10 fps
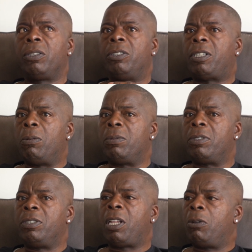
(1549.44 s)
you
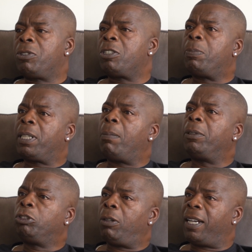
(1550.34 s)
don't just become
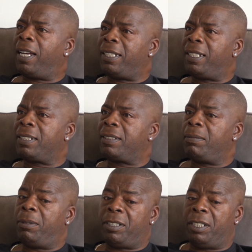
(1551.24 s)
a drug addict.
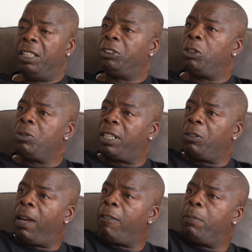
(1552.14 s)
It's the issues that
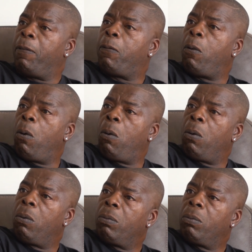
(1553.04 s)
you have before